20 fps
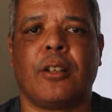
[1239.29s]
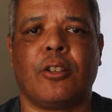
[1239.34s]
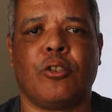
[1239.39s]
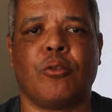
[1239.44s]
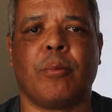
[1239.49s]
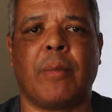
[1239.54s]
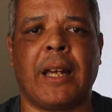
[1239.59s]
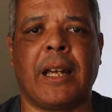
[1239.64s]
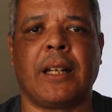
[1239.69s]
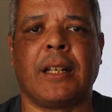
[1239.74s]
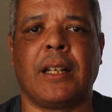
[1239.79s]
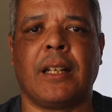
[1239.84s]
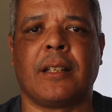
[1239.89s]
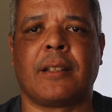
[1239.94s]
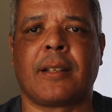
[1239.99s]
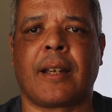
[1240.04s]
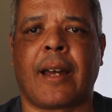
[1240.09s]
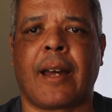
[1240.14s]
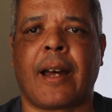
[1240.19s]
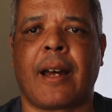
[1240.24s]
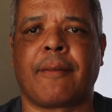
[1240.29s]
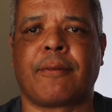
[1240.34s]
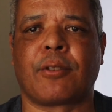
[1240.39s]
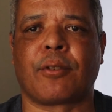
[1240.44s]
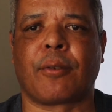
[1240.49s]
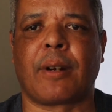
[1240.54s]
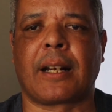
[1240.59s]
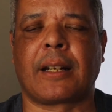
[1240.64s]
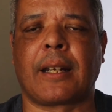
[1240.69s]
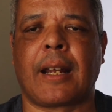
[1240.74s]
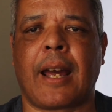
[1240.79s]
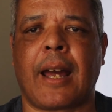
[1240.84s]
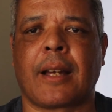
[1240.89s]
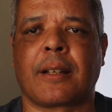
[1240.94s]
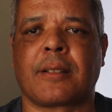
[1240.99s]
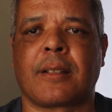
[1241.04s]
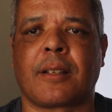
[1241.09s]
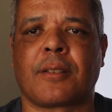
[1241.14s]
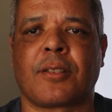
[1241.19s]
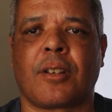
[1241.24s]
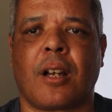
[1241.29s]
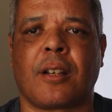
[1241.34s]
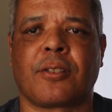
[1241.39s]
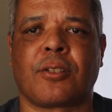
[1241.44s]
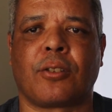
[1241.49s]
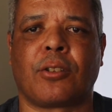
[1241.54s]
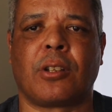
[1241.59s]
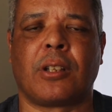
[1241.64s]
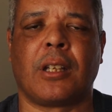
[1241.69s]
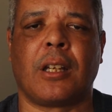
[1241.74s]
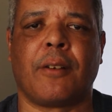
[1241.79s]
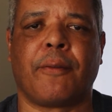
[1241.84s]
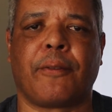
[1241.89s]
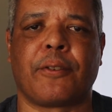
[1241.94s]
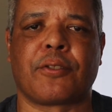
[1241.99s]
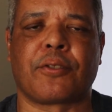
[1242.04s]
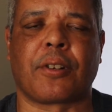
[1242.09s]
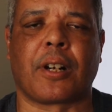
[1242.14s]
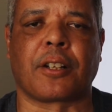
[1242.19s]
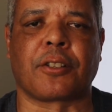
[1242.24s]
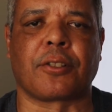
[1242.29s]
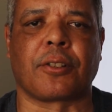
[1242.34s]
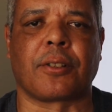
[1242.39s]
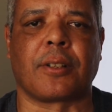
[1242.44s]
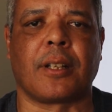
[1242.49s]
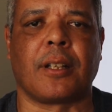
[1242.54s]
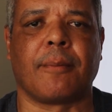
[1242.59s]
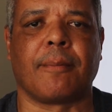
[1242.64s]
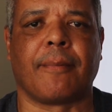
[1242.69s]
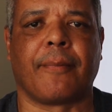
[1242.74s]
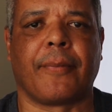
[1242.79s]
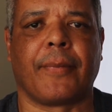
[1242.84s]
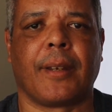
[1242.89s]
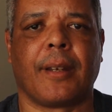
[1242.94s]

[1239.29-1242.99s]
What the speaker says: you may need to have direct access also to the infrastructure team.